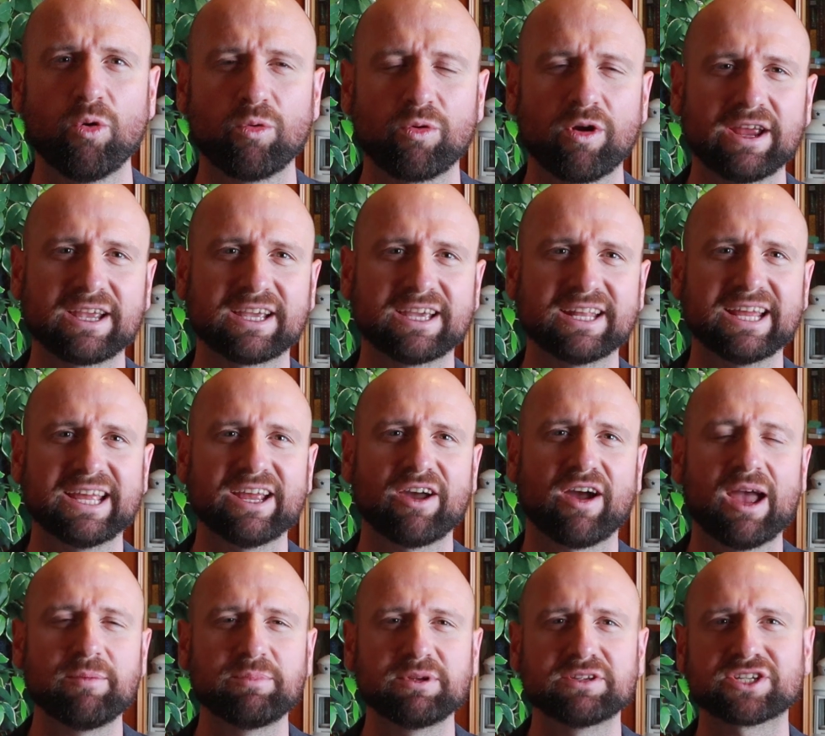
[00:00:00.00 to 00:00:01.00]
All right, g'day
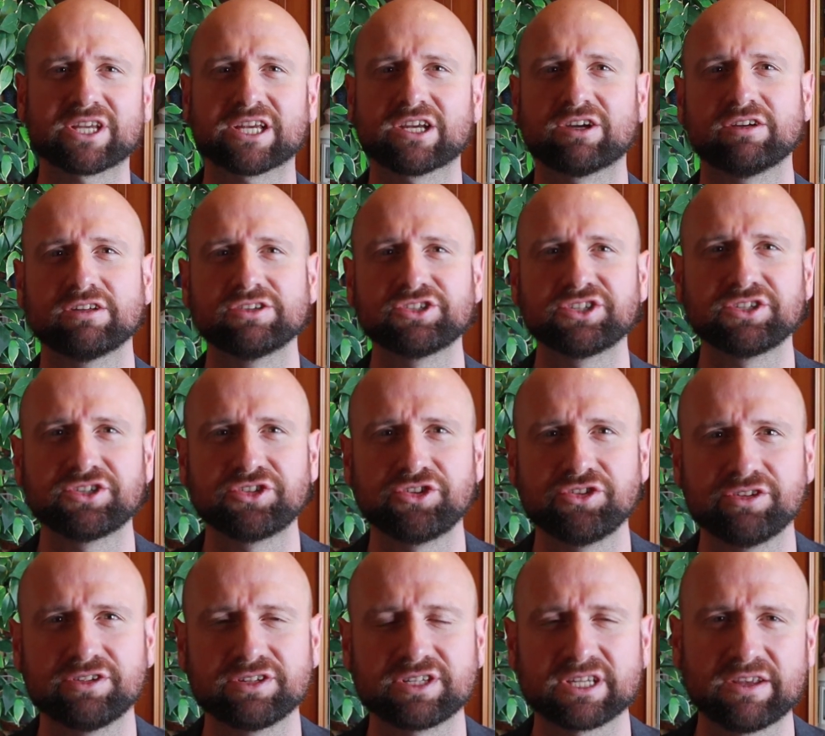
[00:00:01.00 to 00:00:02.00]
IB psychology
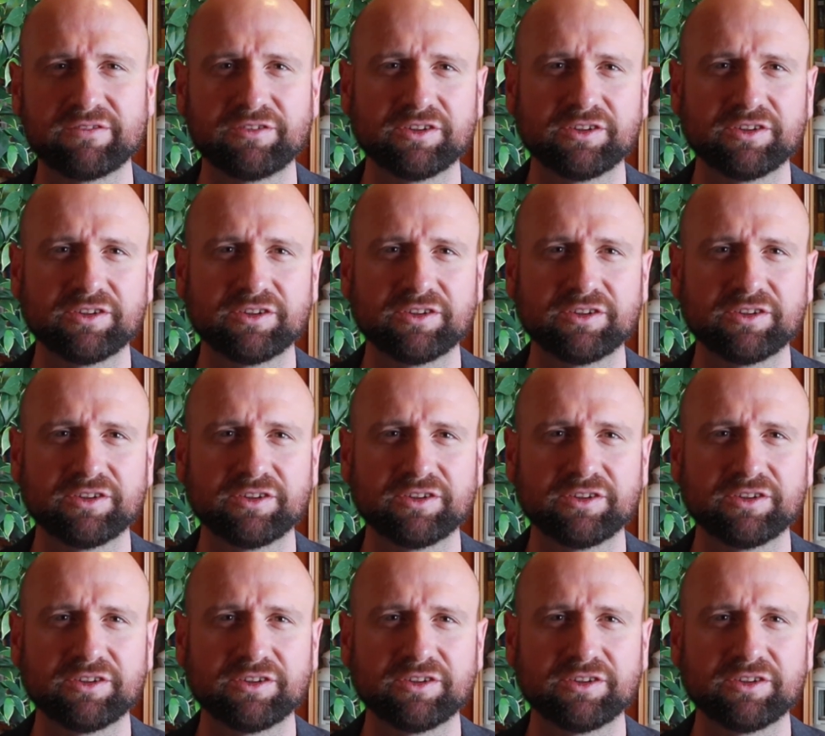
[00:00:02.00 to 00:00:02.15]
students.